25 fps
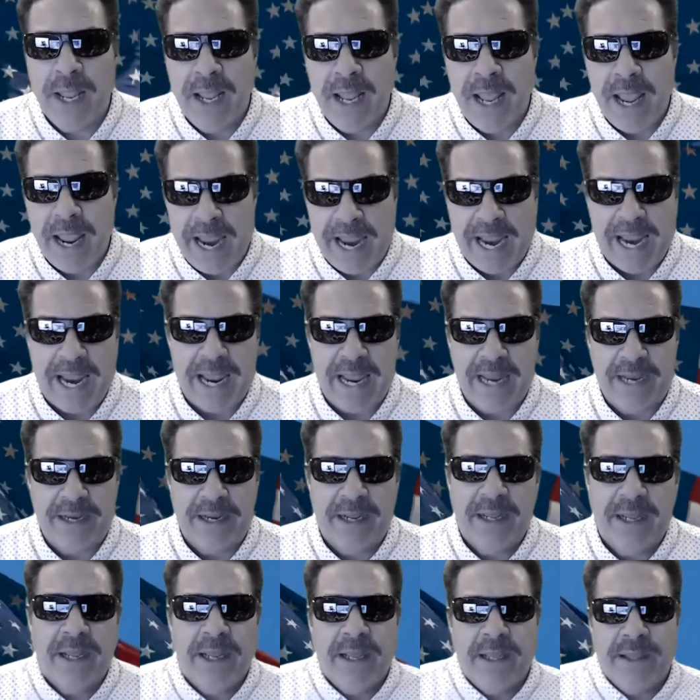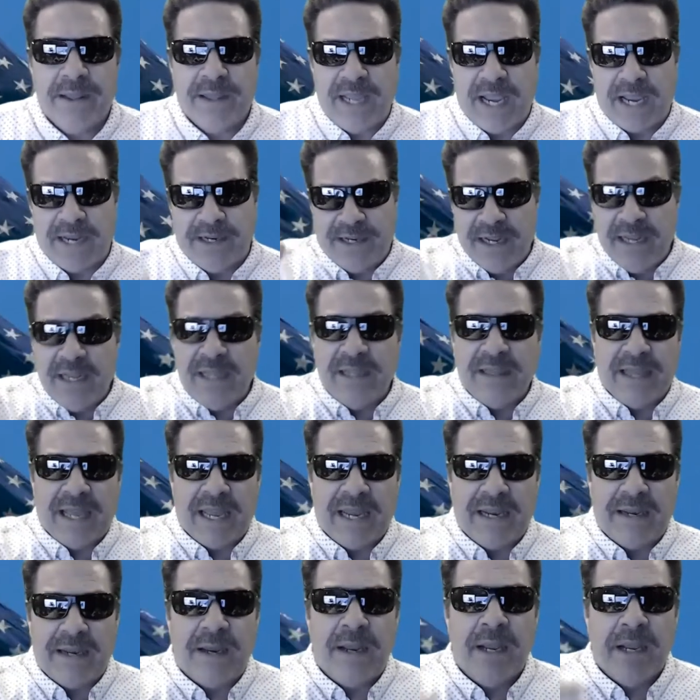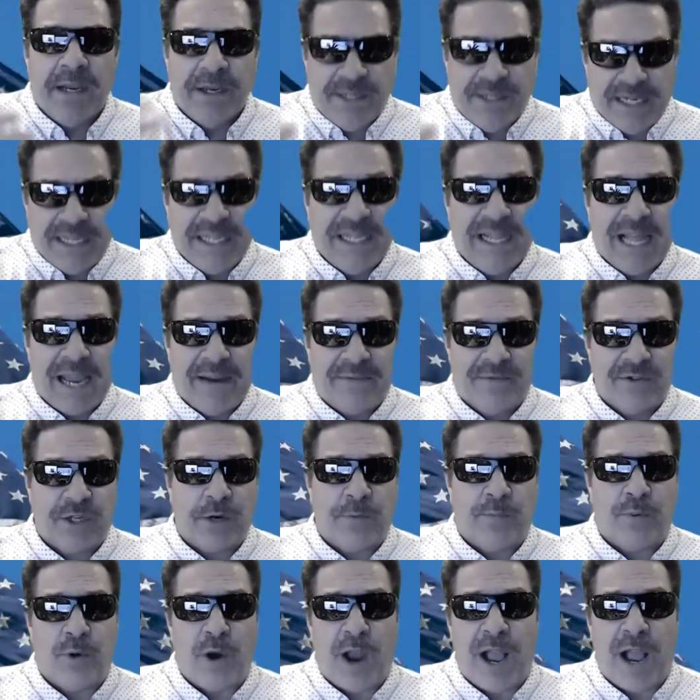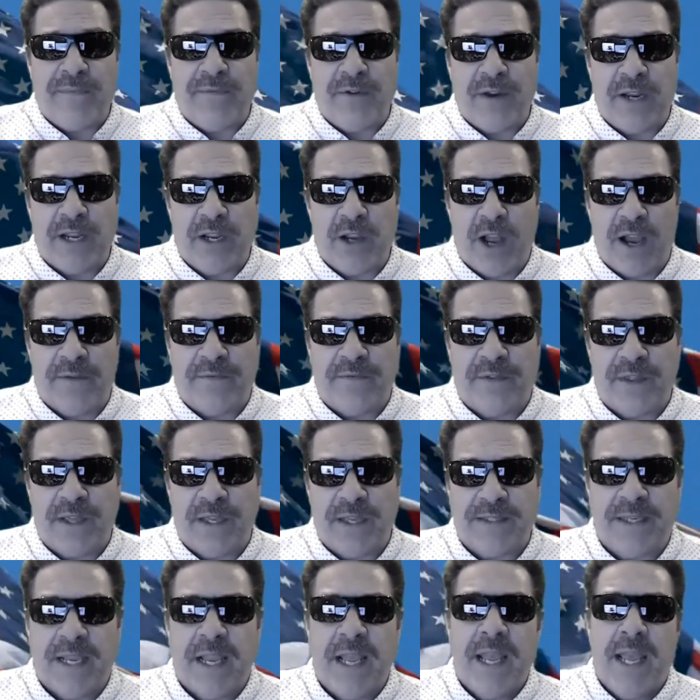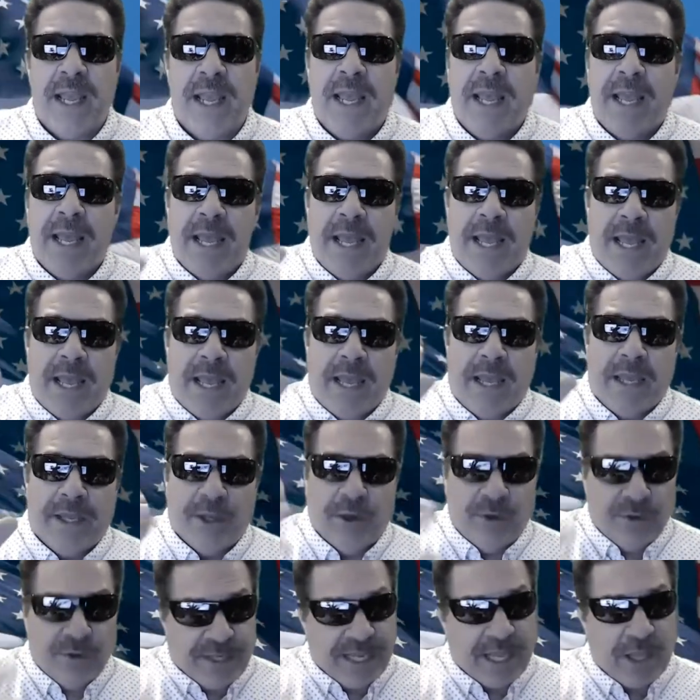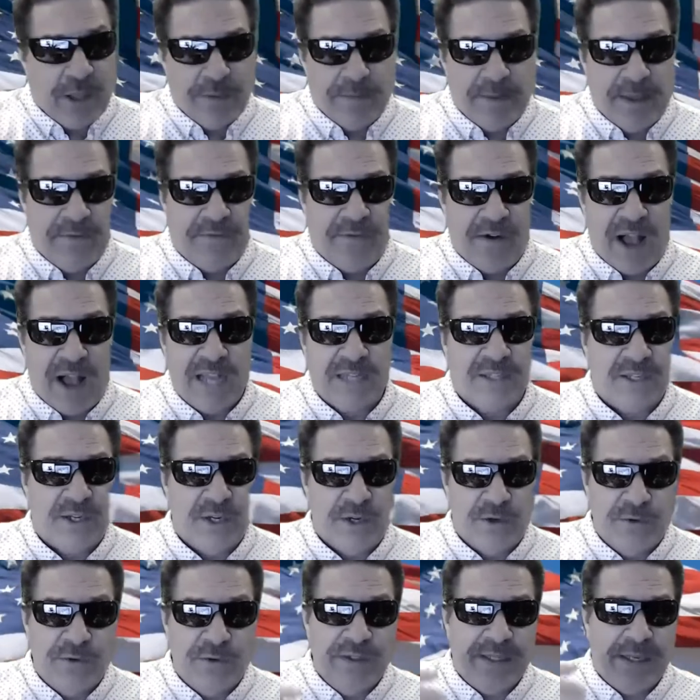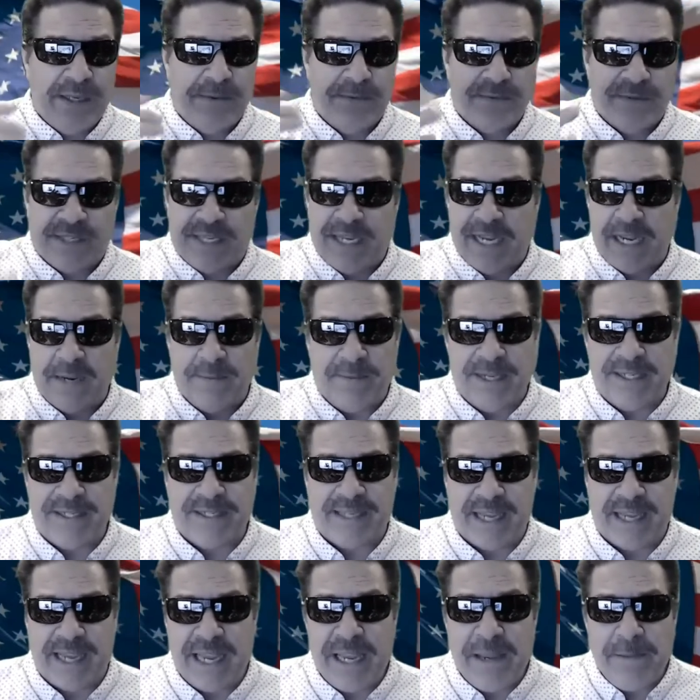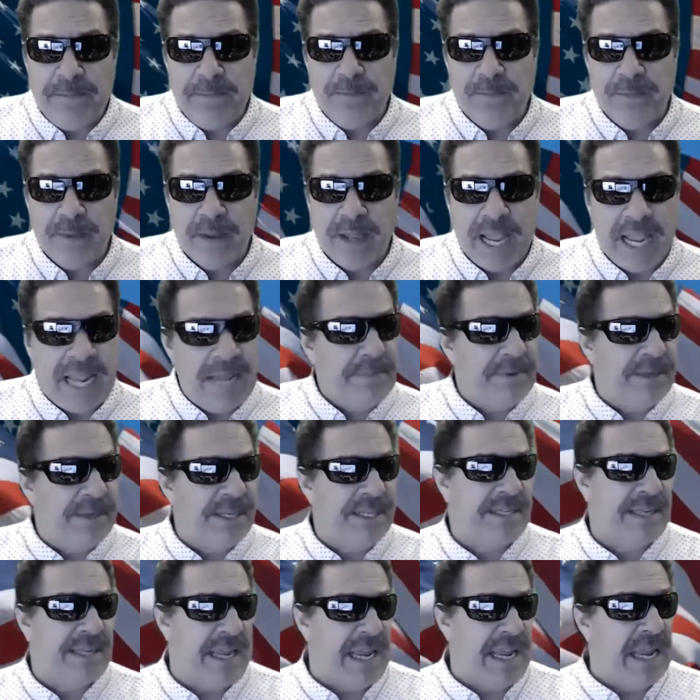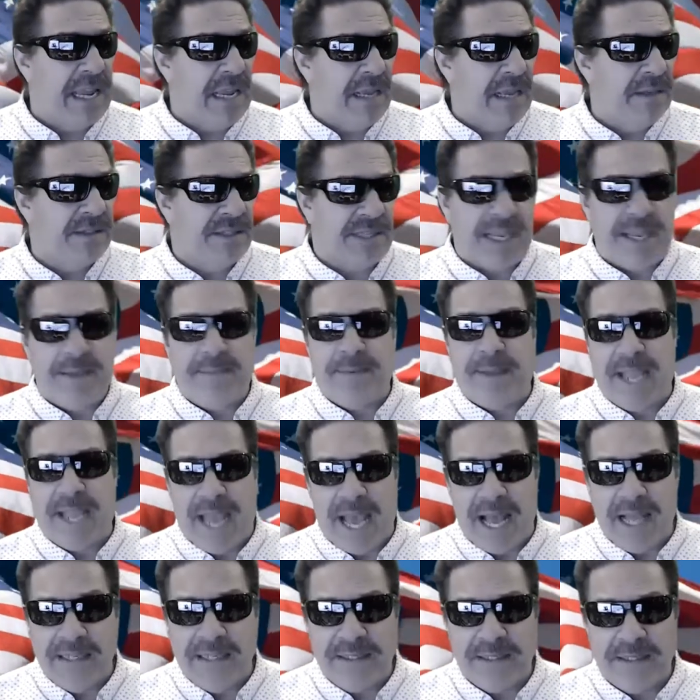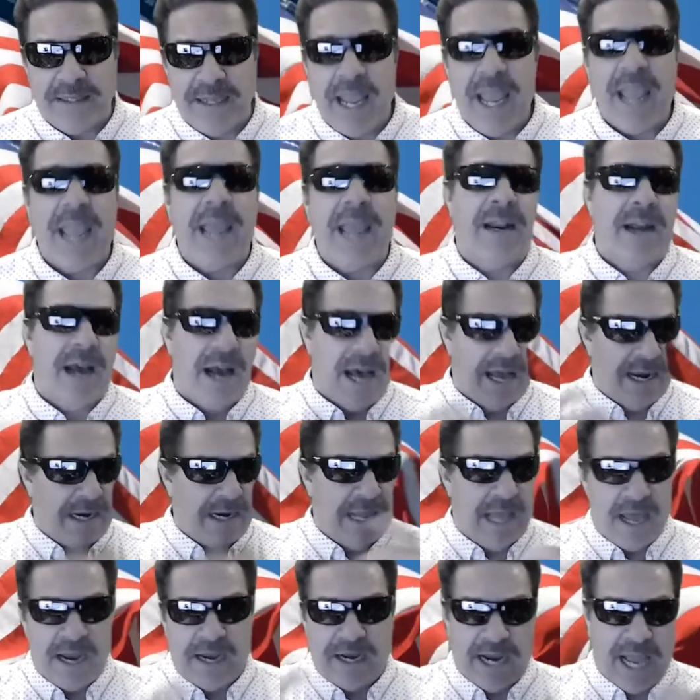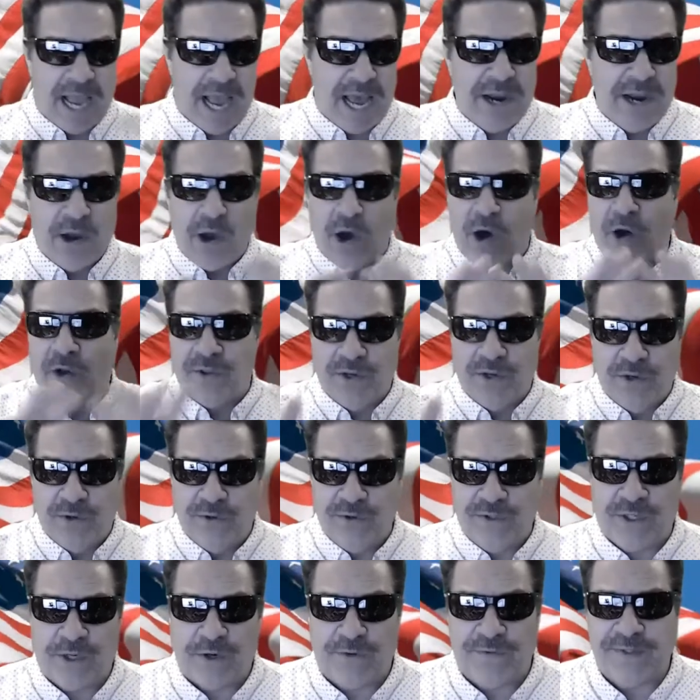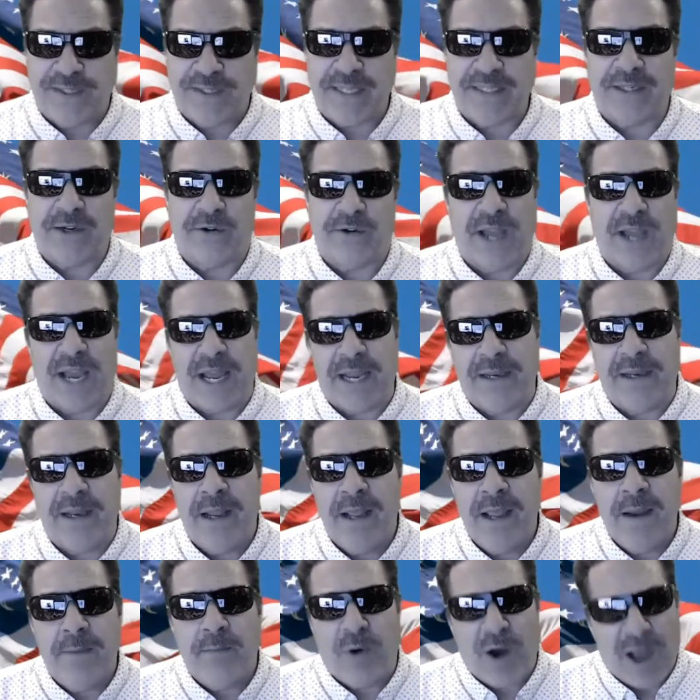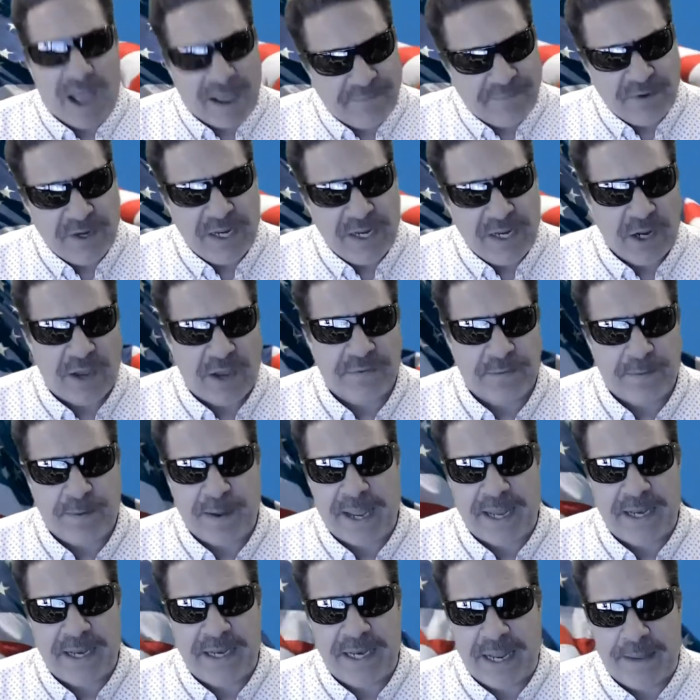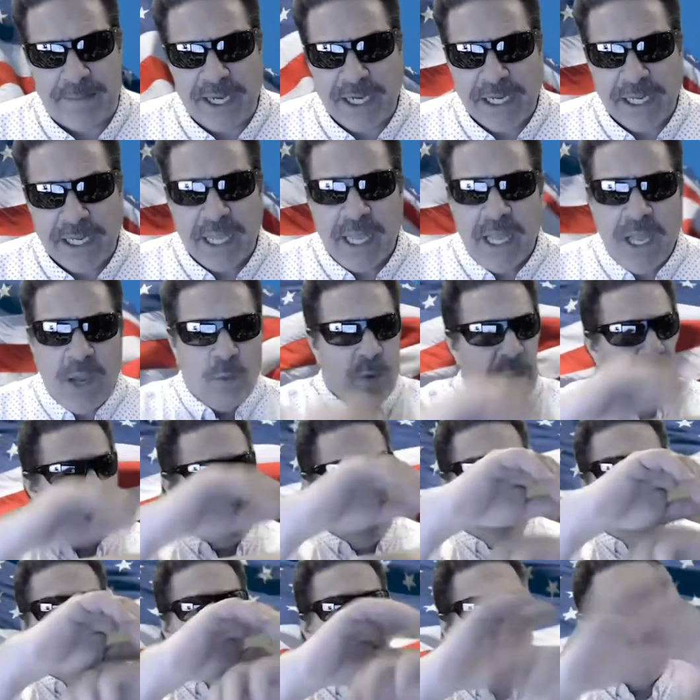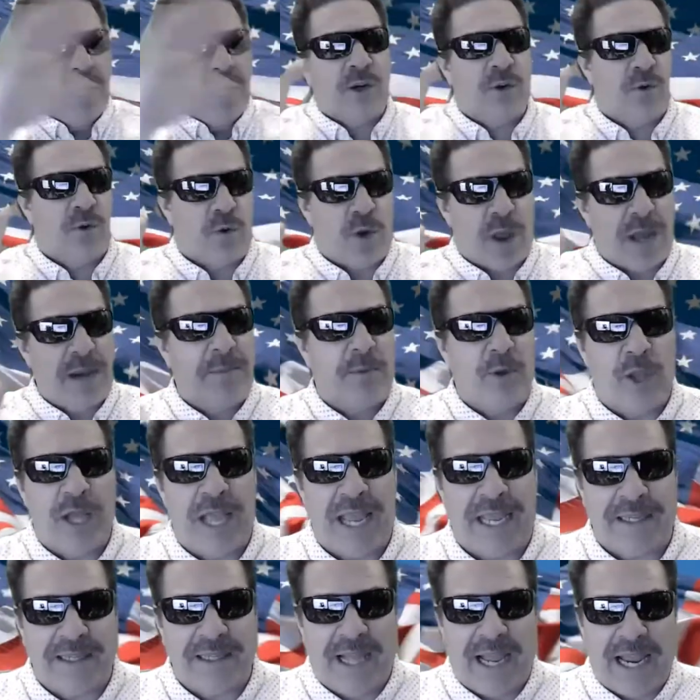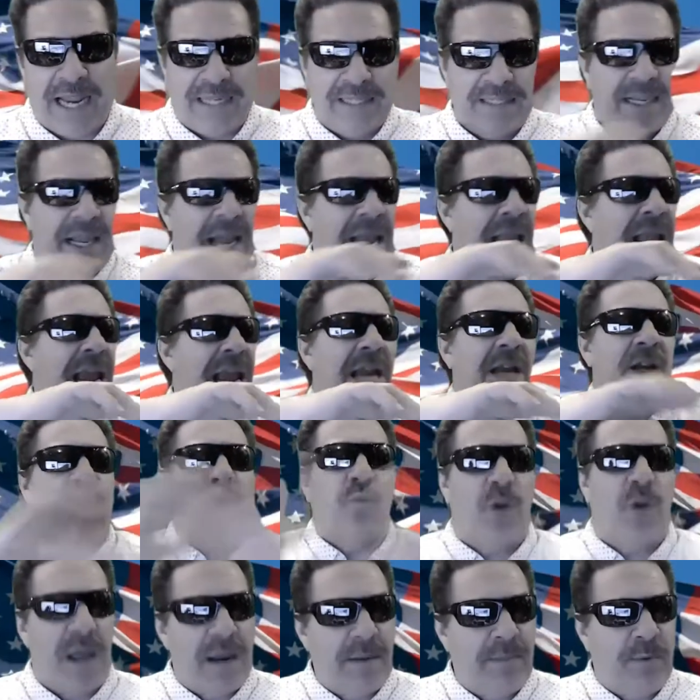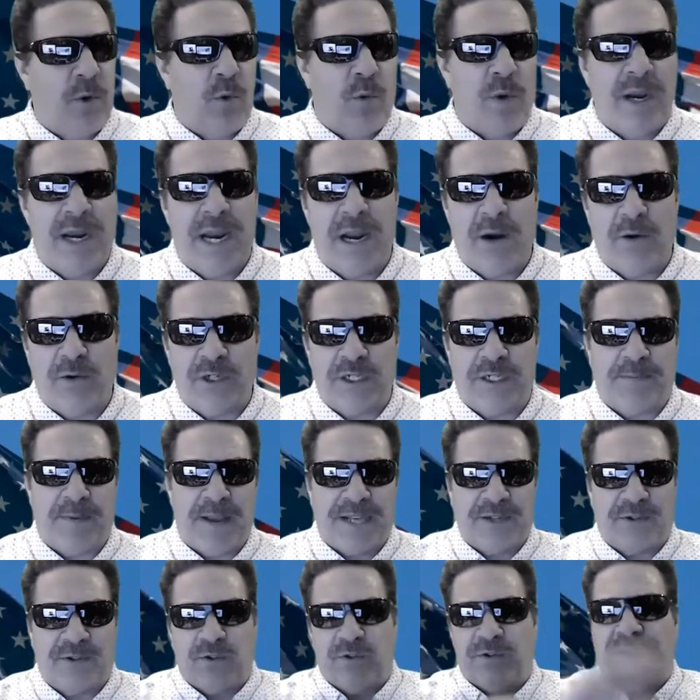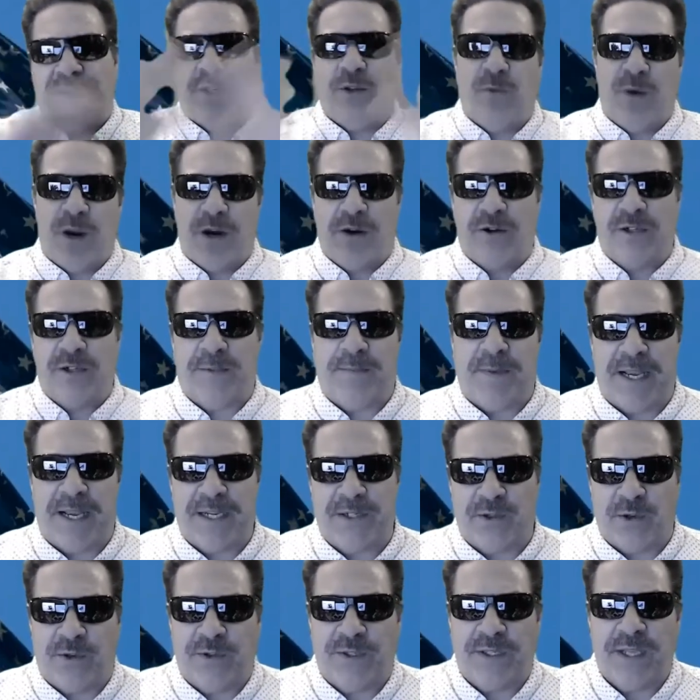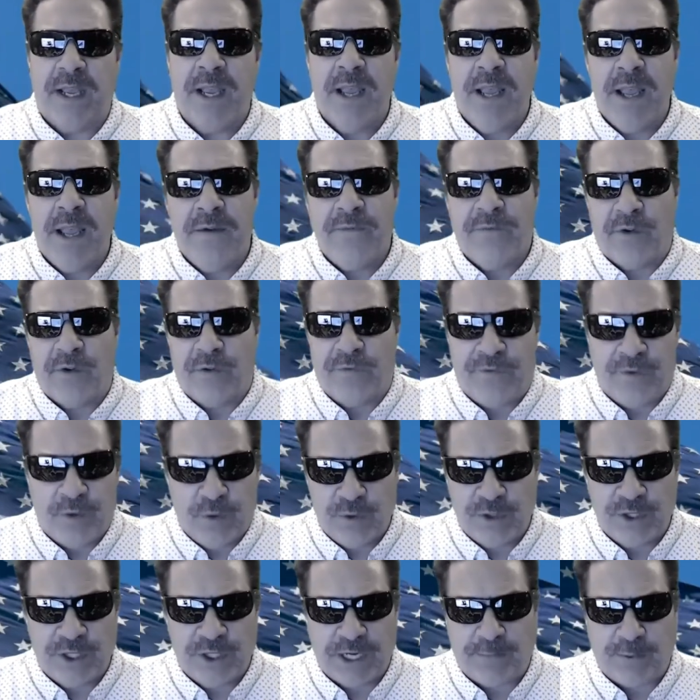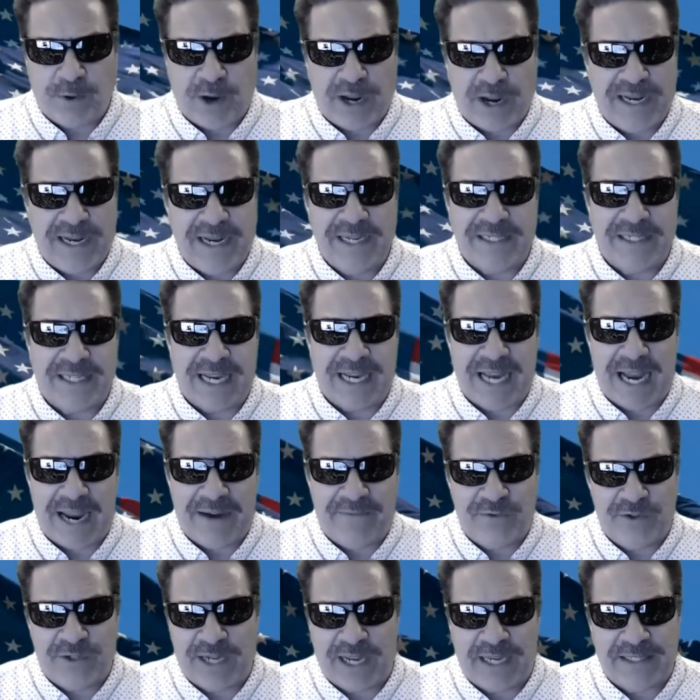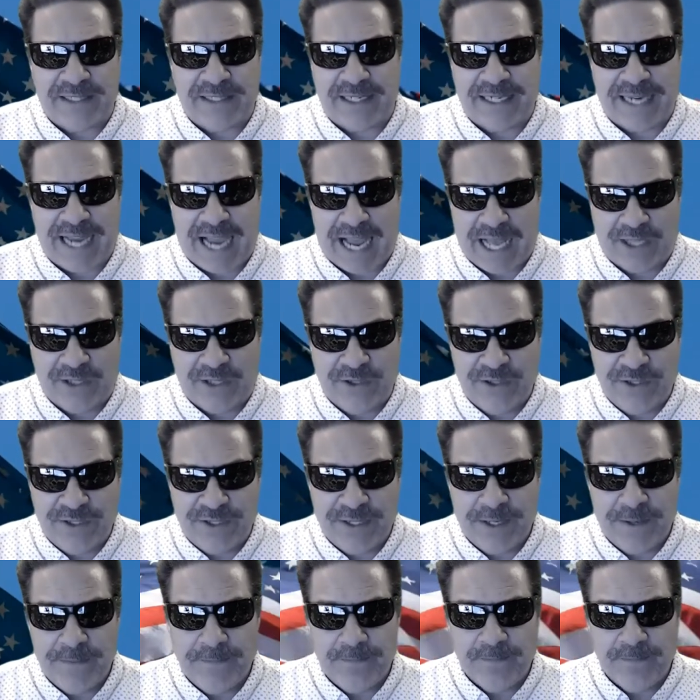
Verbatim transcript: And the idea that DLivers are profiting off this, you're telling me Fox News, CNBC, ABC, CBS, and on and on and on, all the news services are not profiting off the pandemic with incredible headlines, incredible one-hour specials, two-hour specials for viewership ratings and advertising dollars.